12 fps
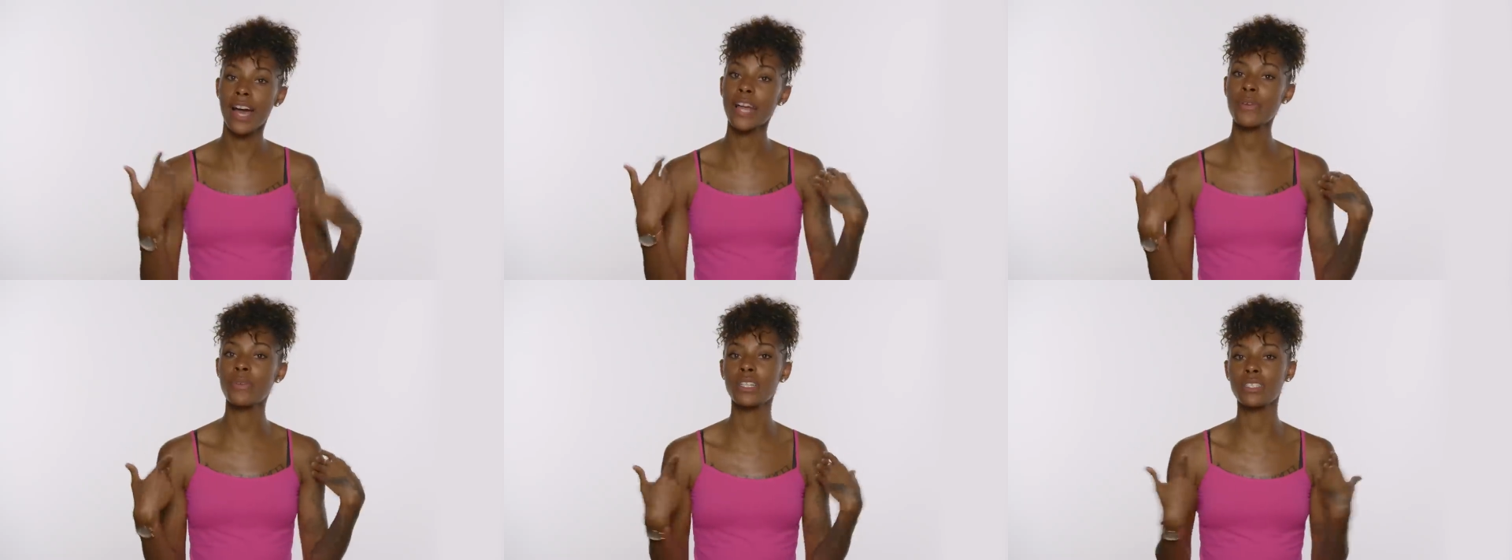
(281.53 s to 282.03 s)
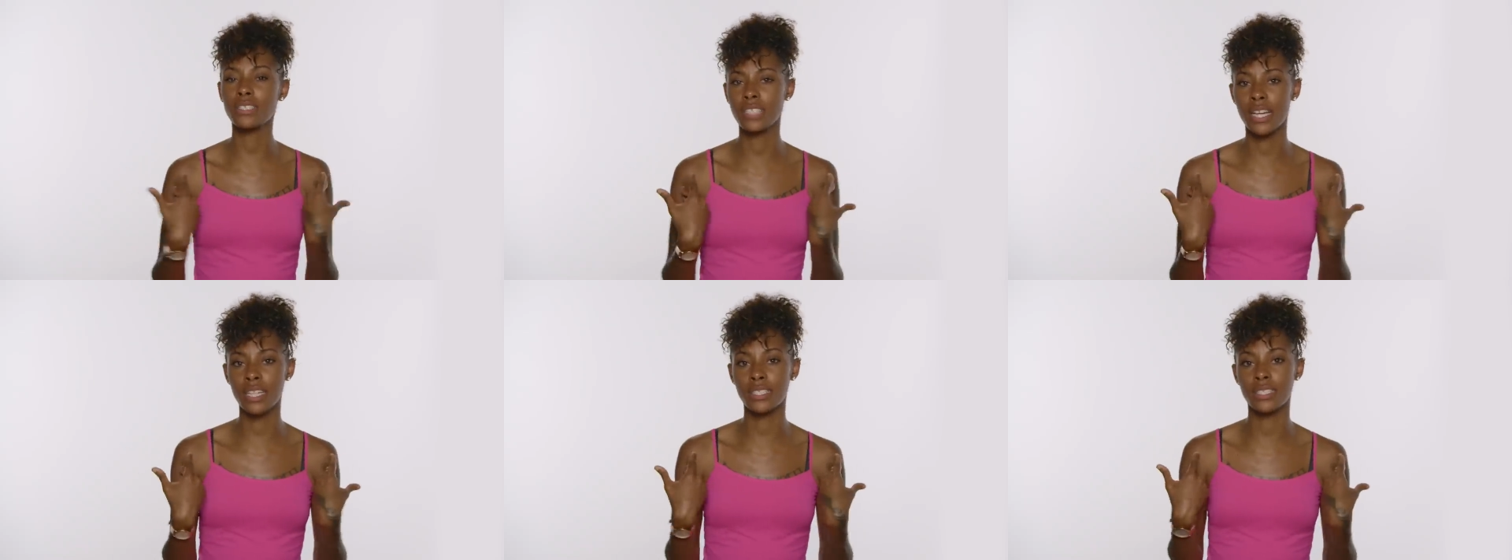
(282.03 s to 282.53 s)
I won the
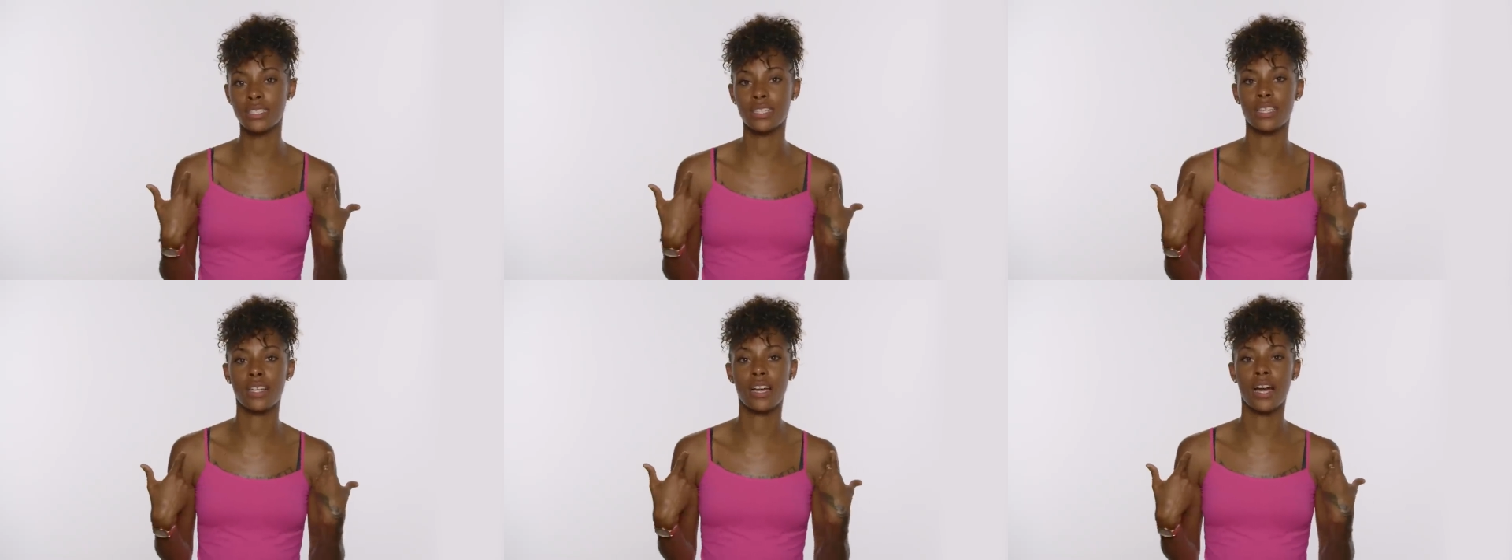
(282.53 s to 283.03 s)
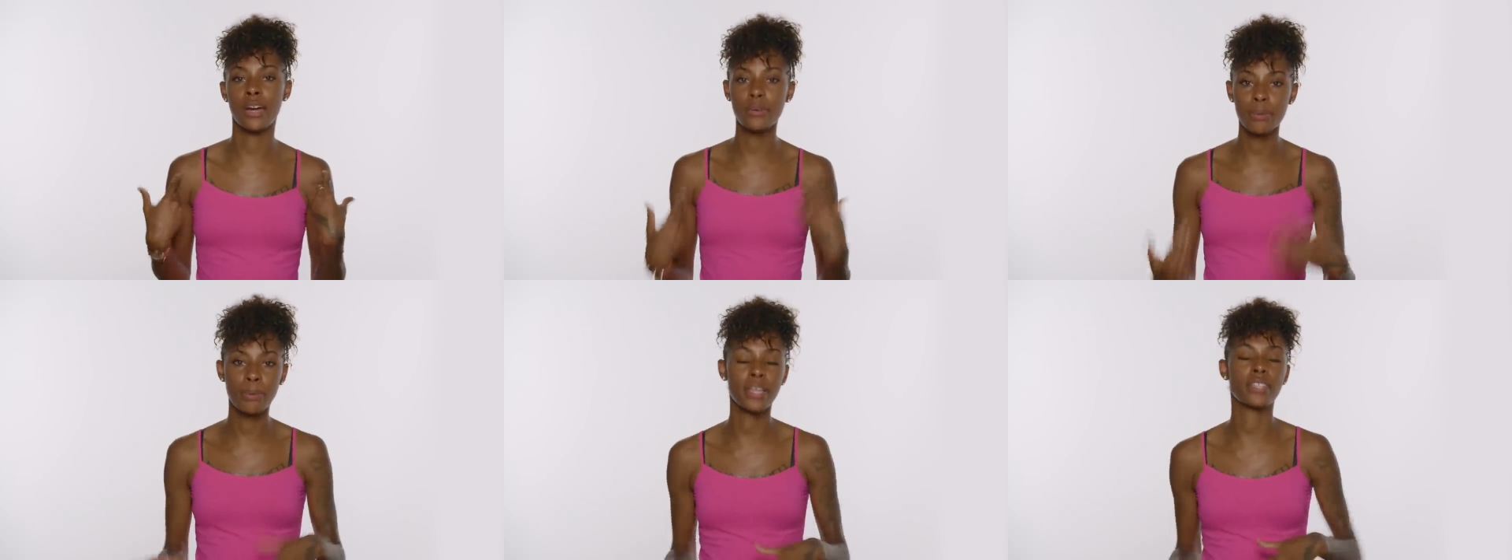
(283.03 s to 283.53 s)
challenge. I
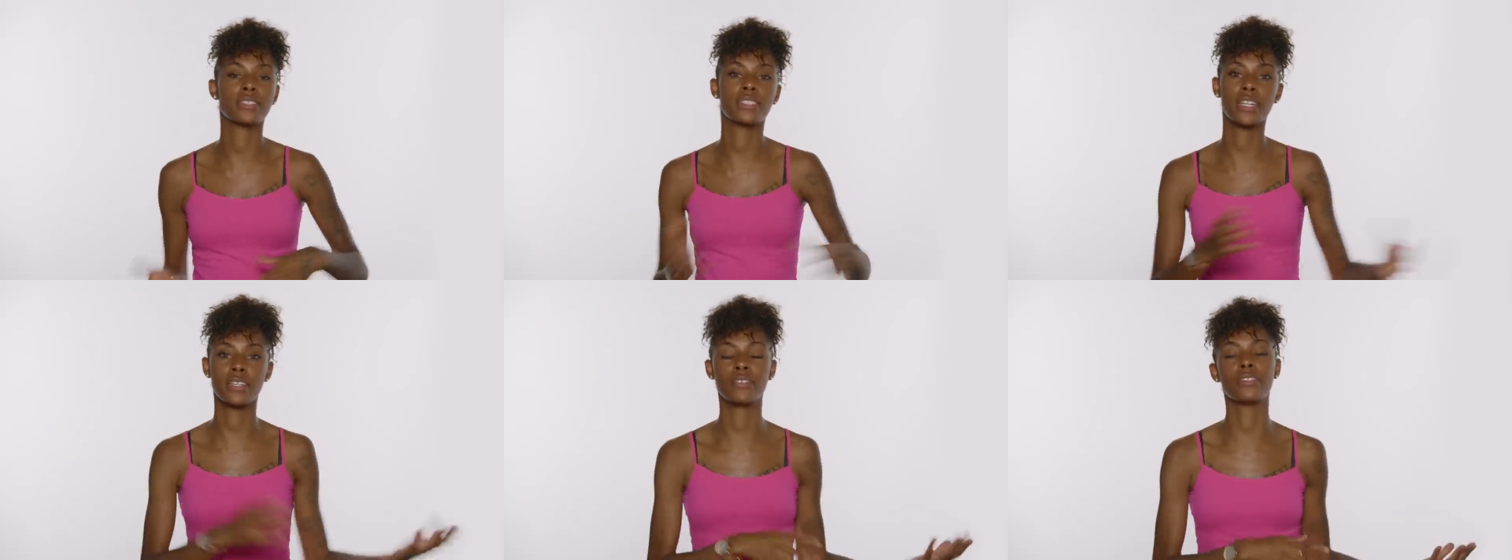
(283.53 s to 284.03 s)
would pick a second